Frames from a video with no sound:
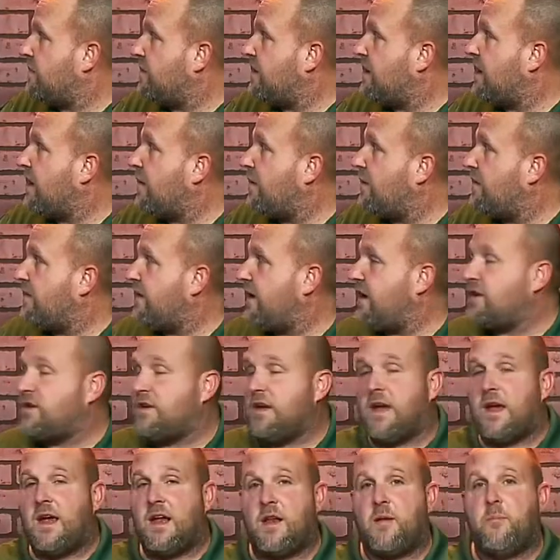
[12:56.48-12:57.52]
but now we've
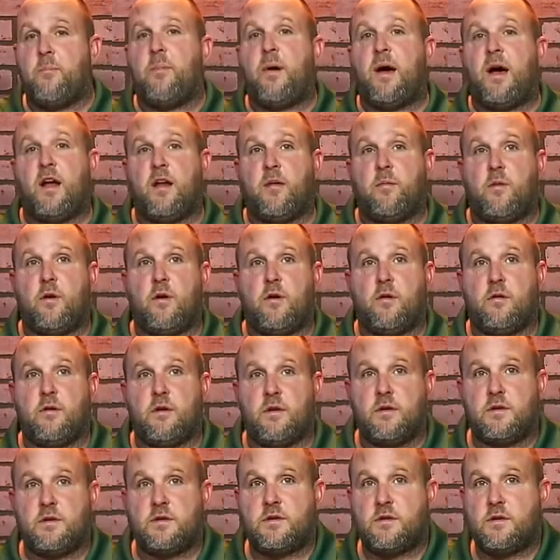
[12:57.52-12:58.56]
actually added bottom
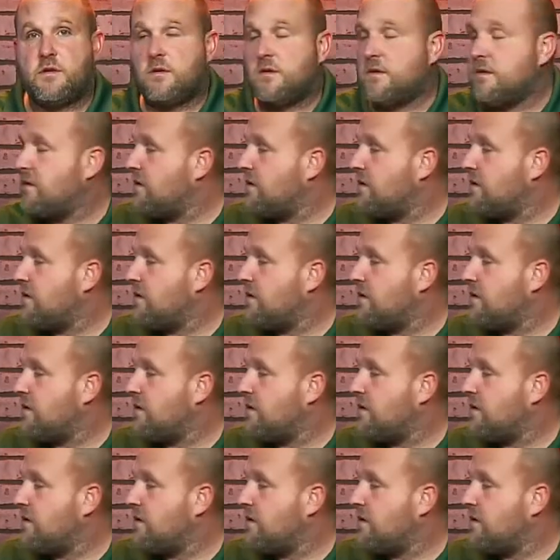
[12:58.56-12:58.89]
hardness.